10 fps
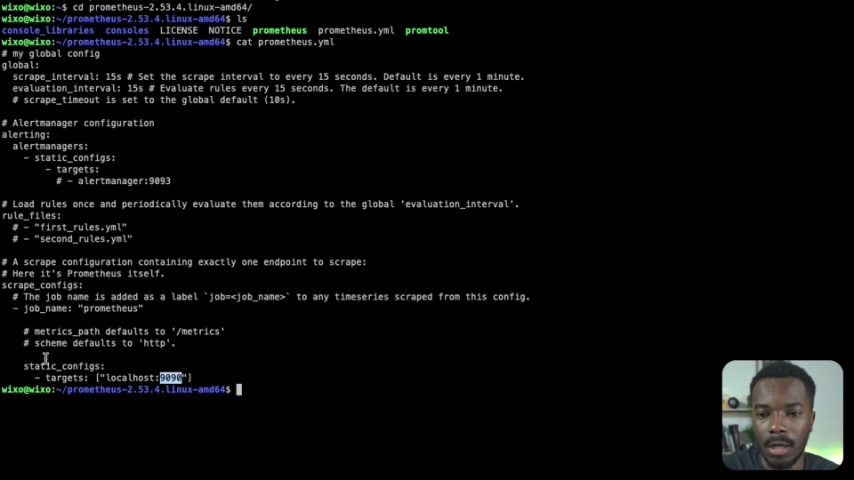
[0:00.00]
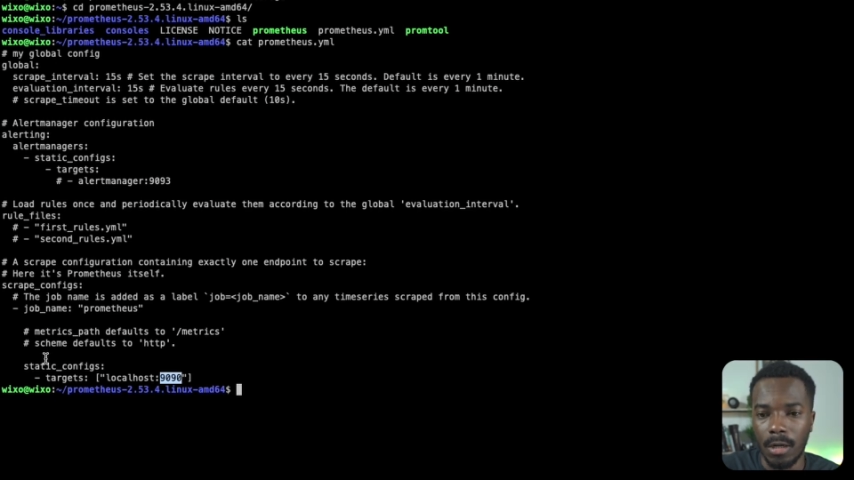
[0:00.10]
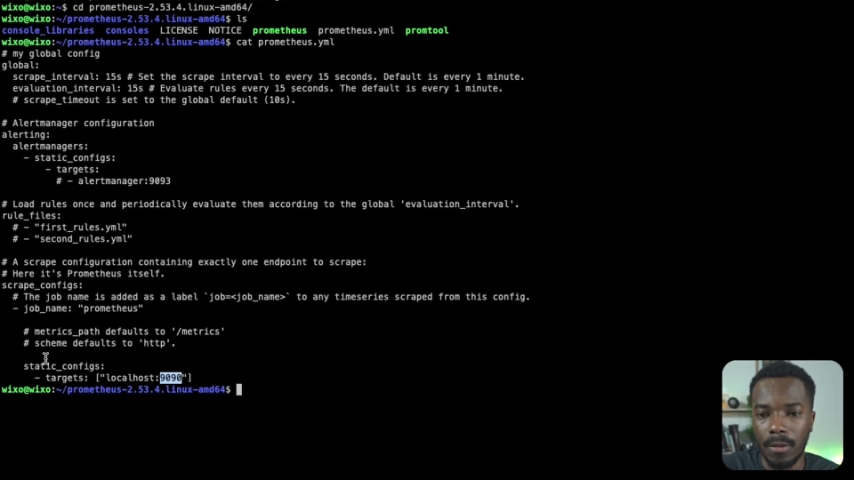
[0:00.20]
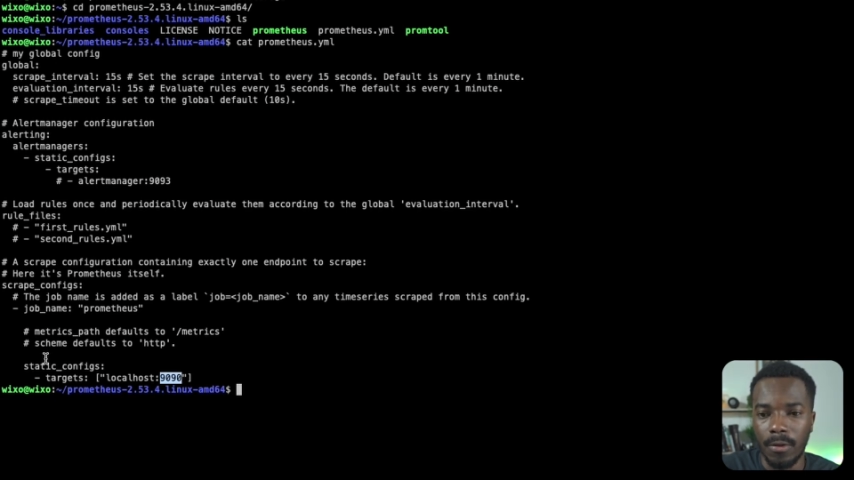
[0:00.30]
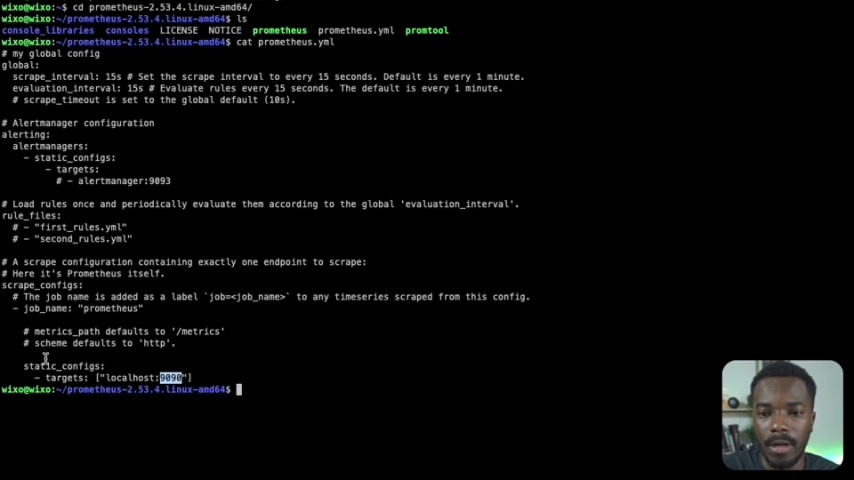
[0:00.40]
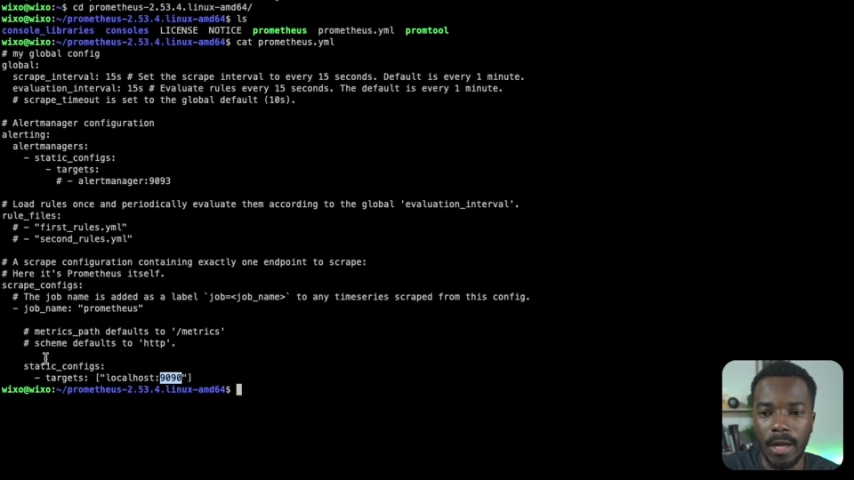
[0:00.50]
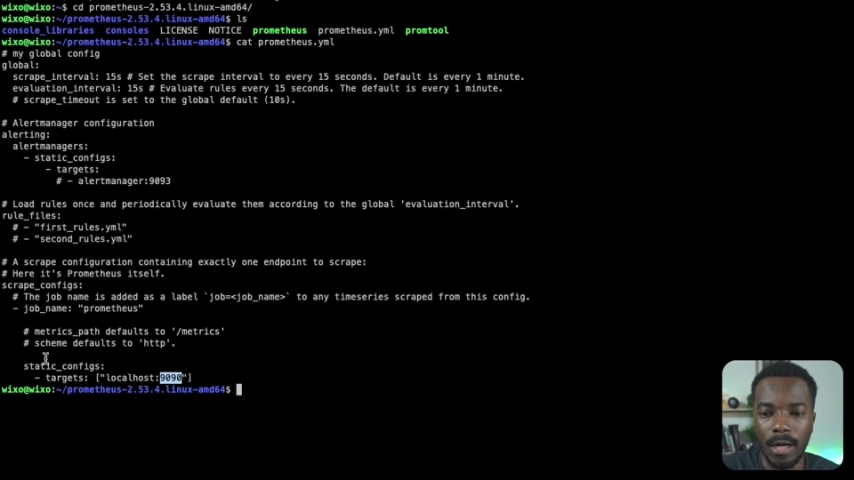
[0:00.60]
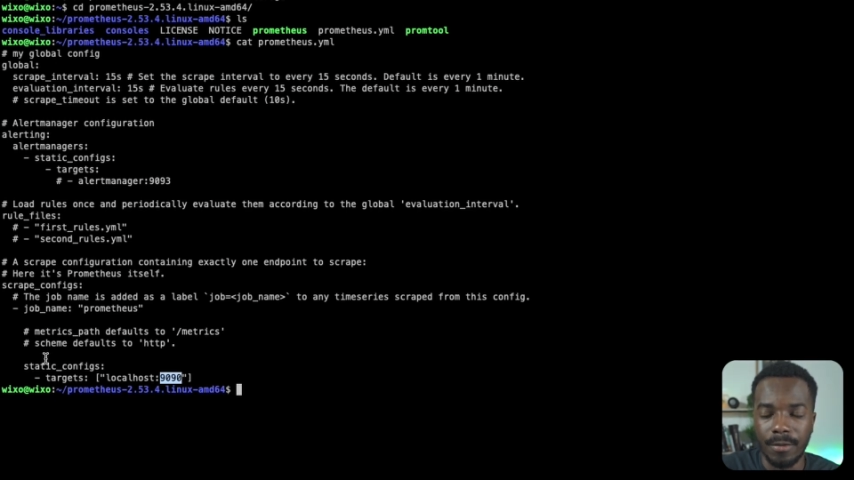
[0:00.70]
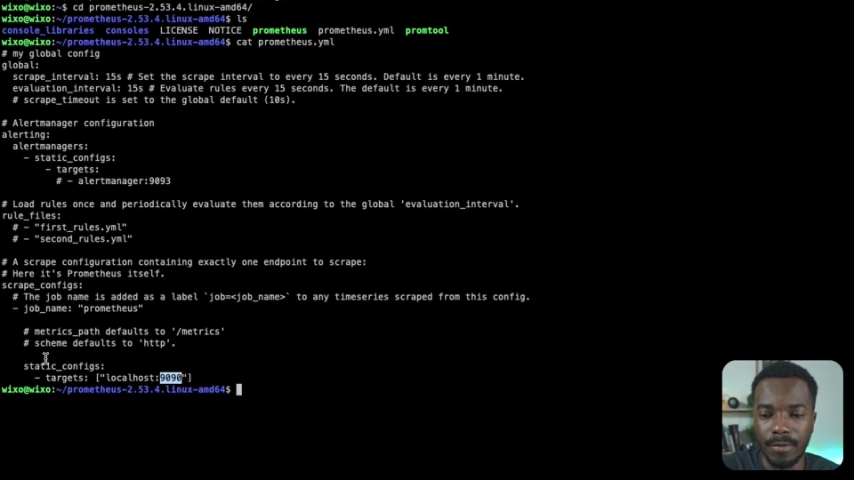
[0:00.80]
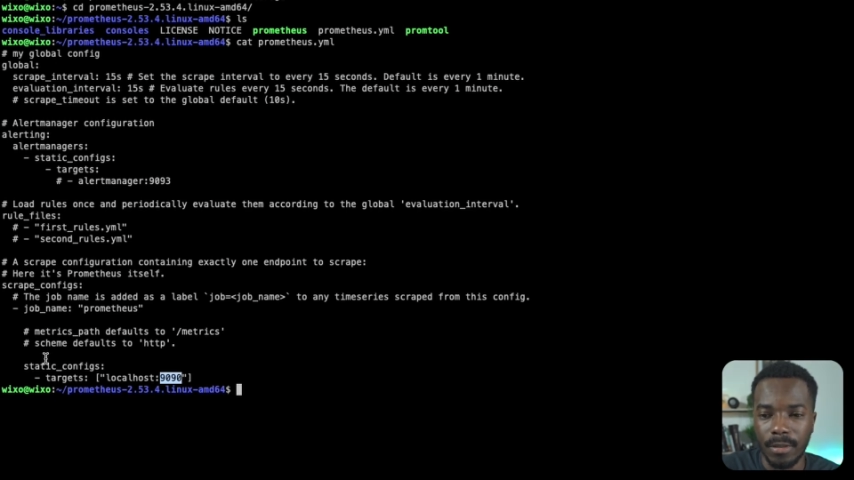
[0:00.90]
the
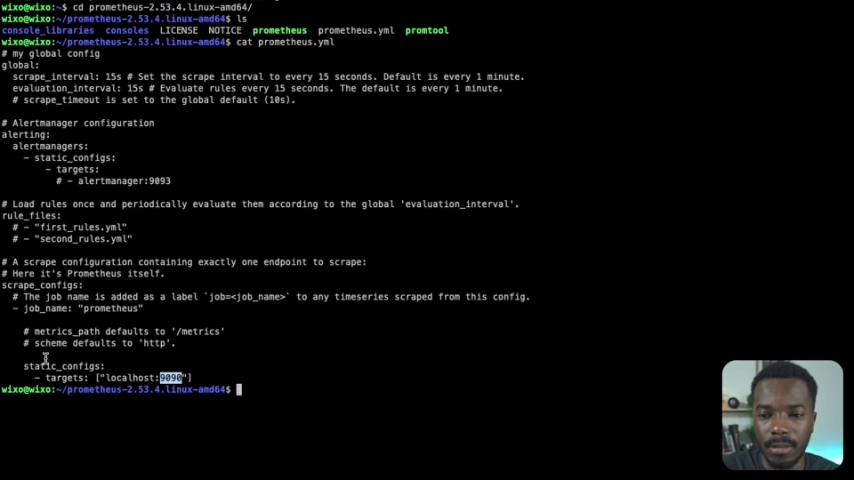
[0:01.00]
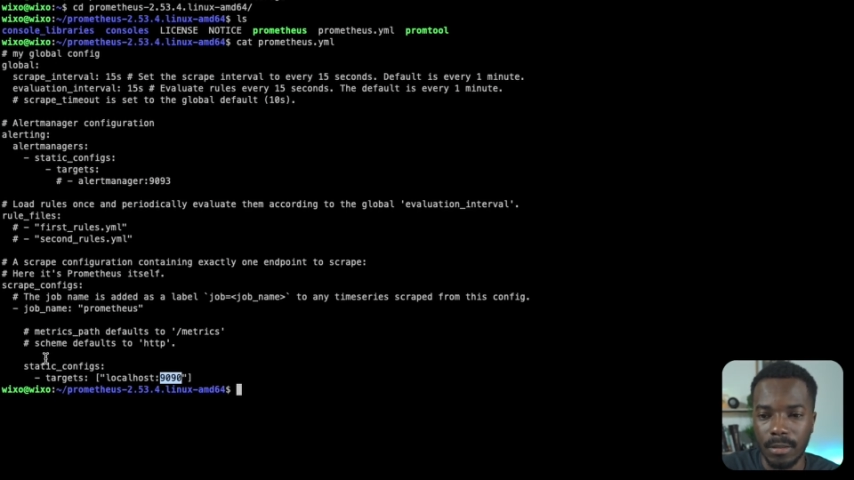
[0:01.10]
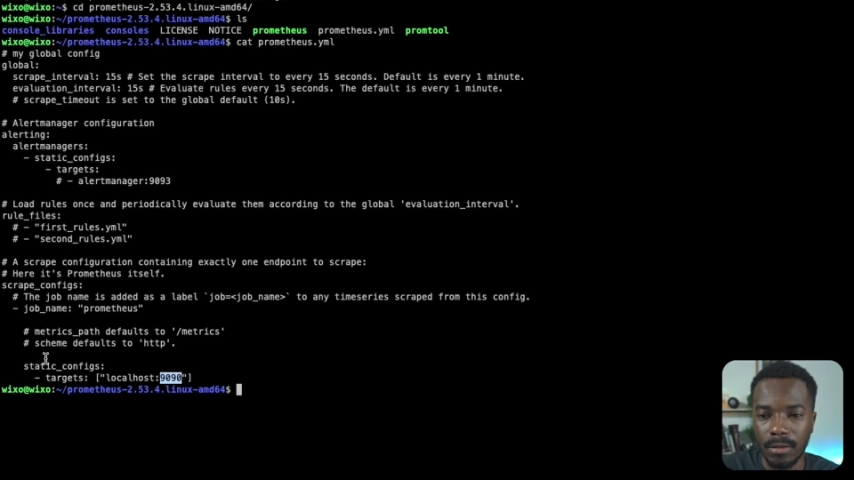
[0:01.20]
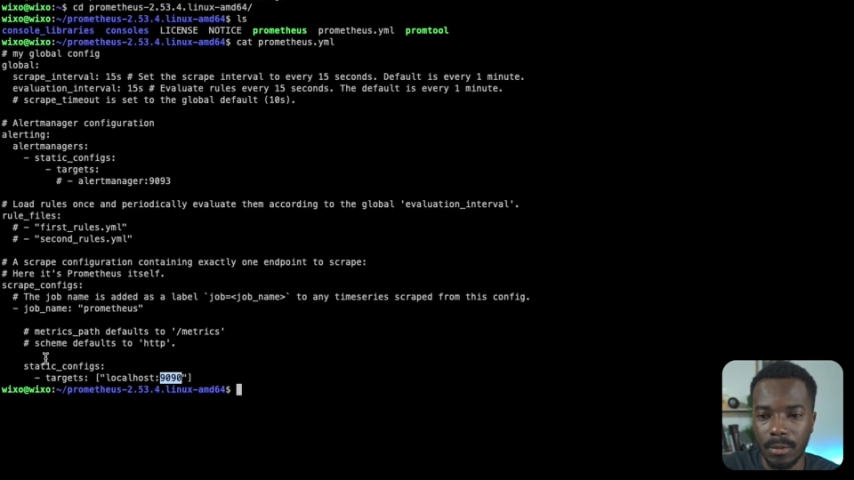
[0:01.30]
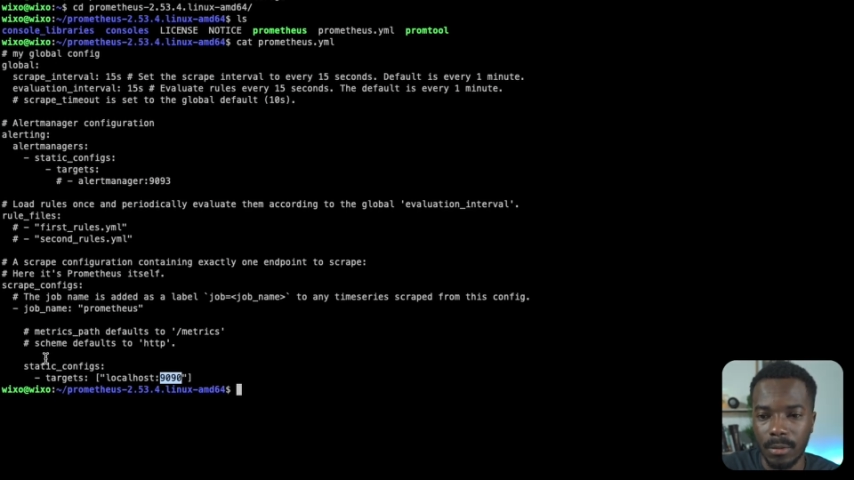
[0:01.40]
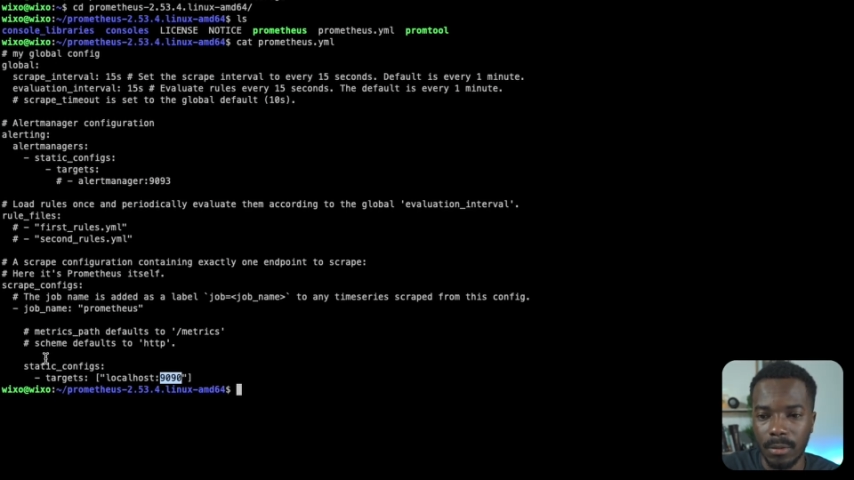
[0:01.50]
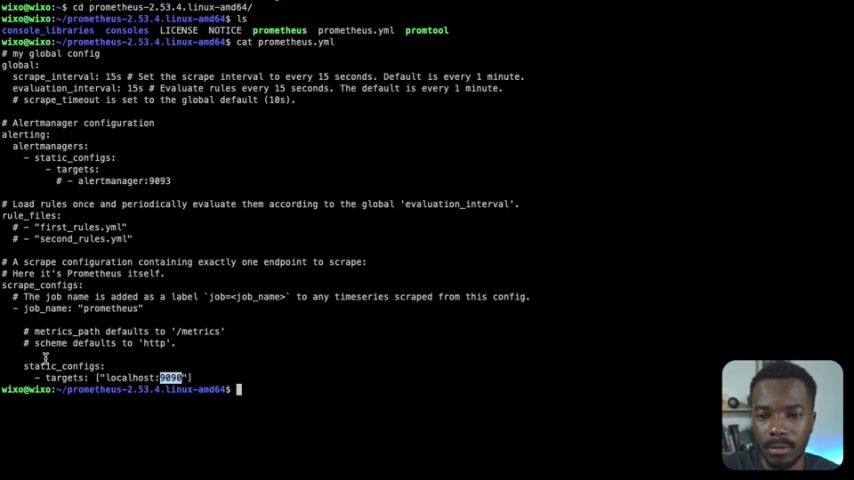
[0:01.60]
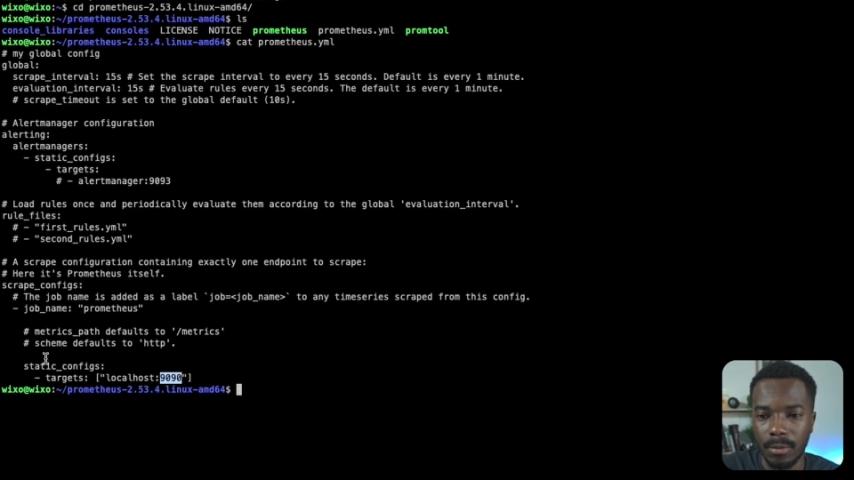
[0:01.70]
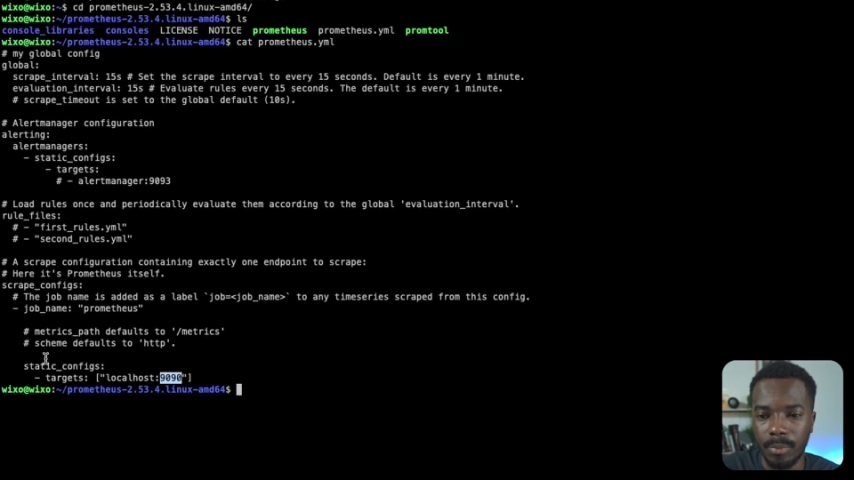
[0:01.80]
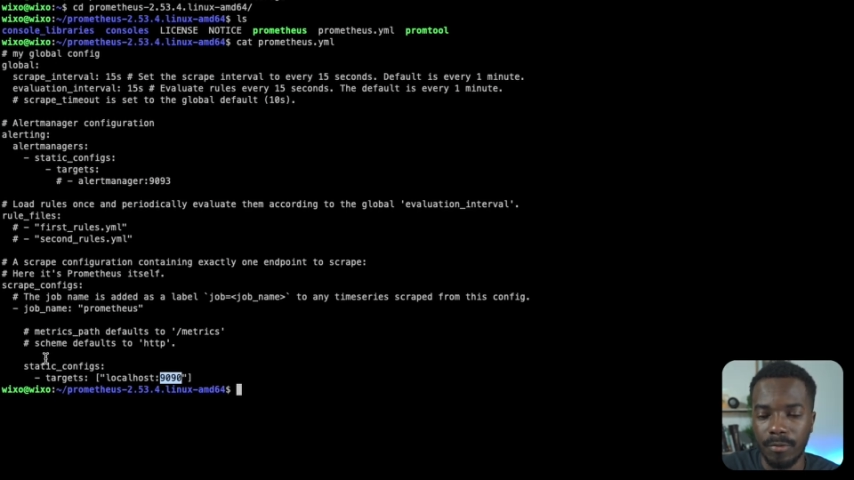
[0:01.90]
health and the